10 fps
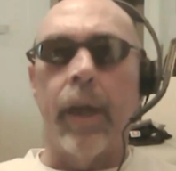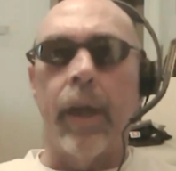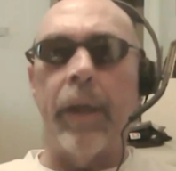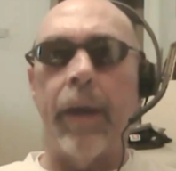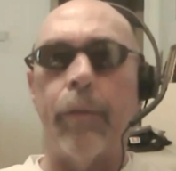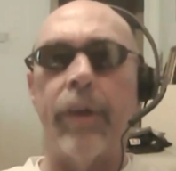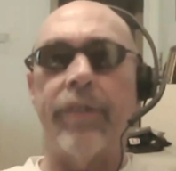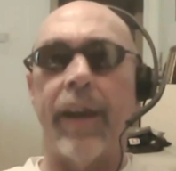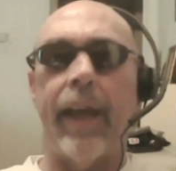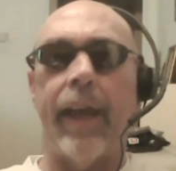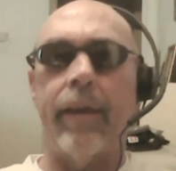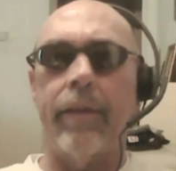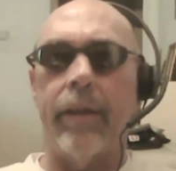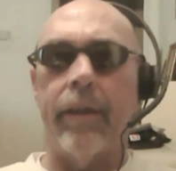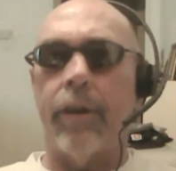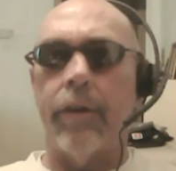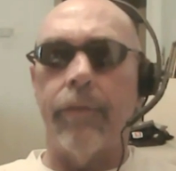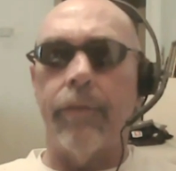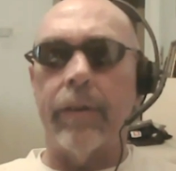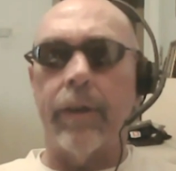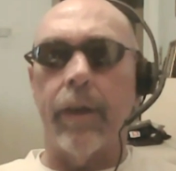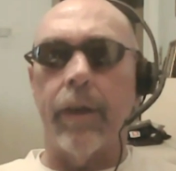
I mean I wish I had you know if I could